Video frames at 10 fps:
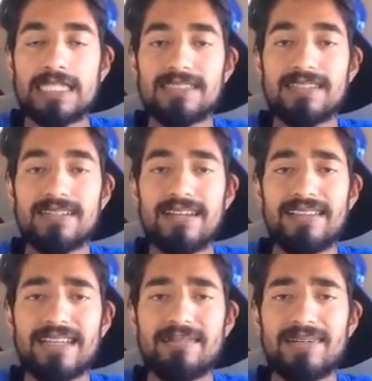So I
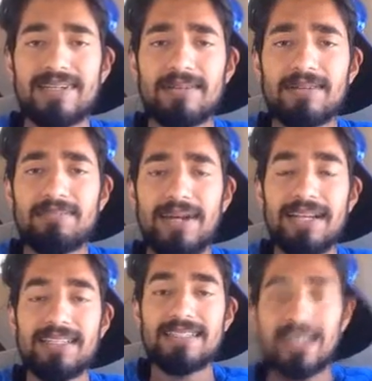think I'm going to
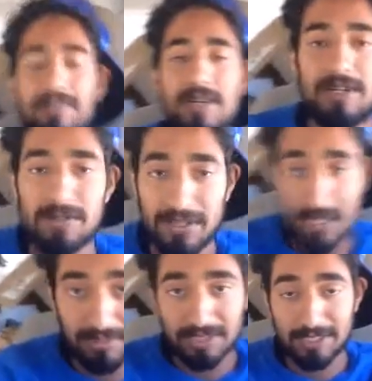buy a Dymo
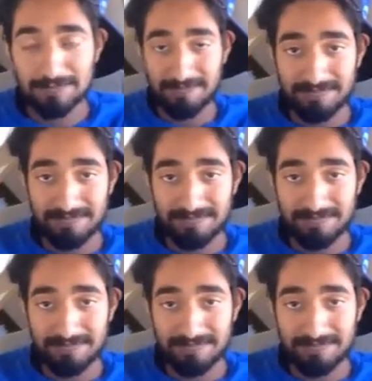labeler